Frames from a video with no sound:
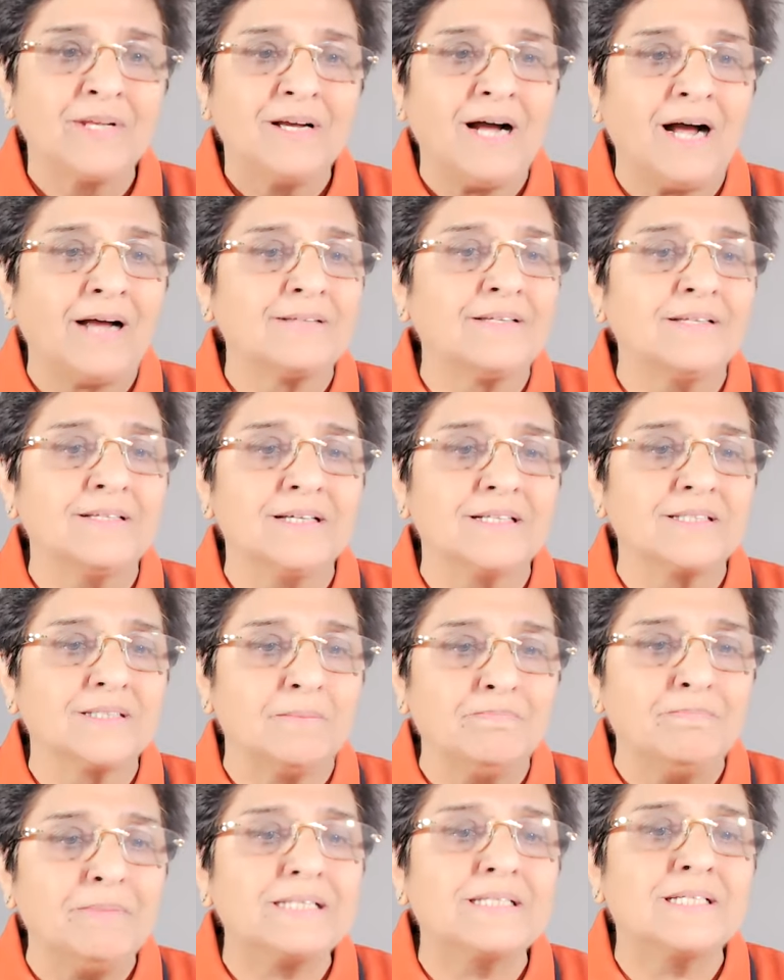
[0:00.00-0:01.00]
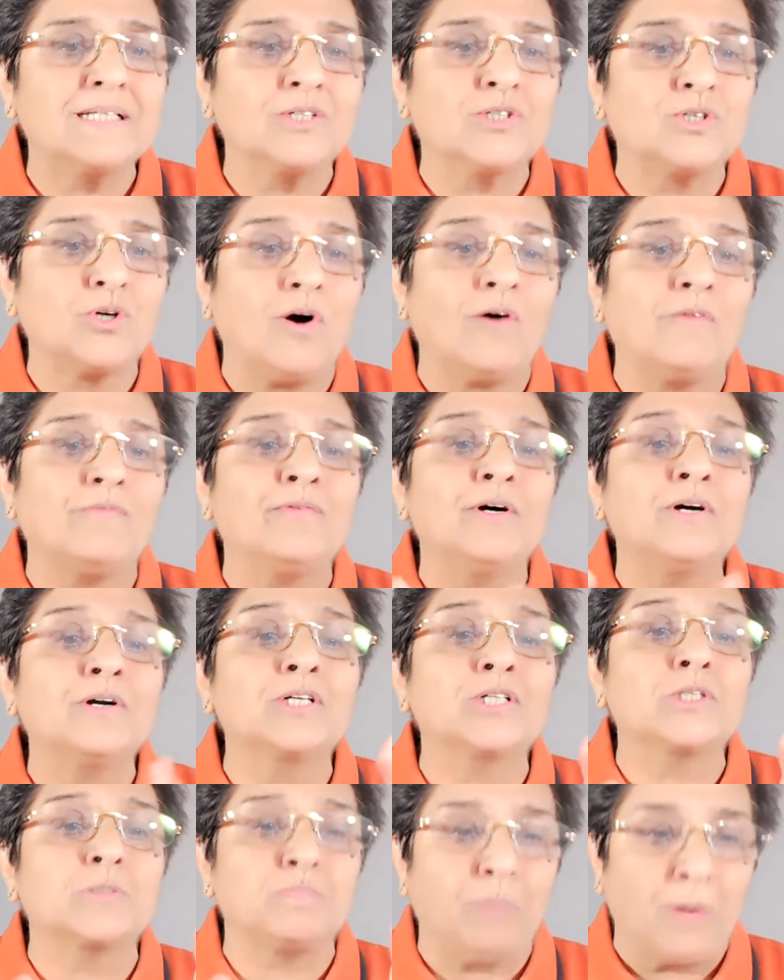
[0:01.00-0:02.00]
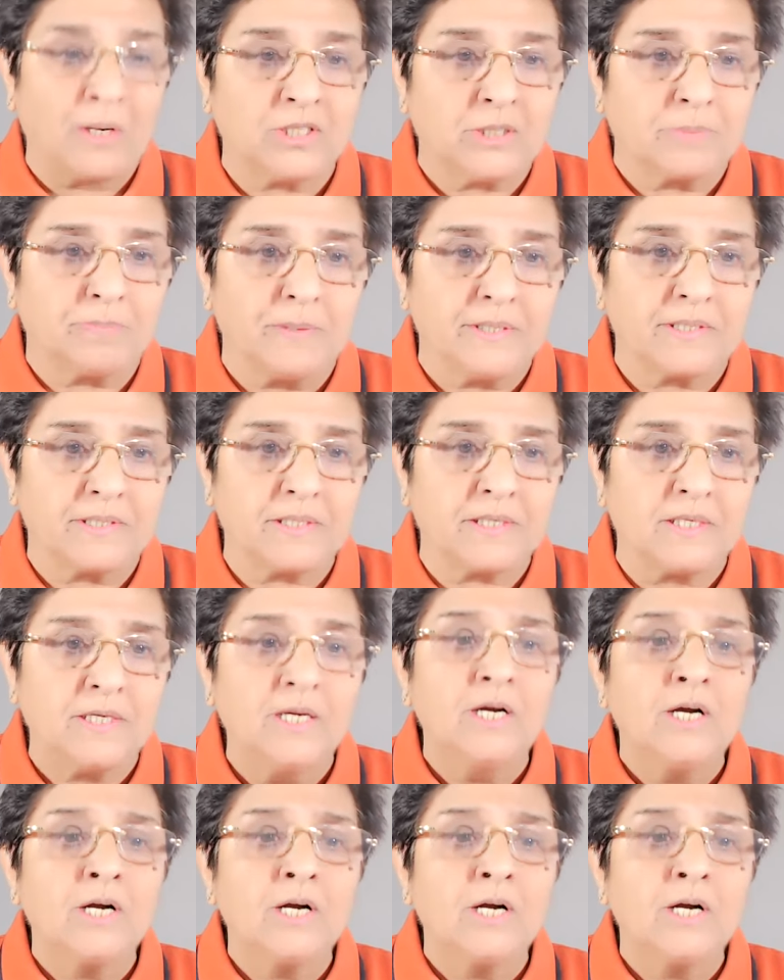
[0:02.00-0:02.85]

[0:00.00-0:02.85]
I think there's a message of responsibility.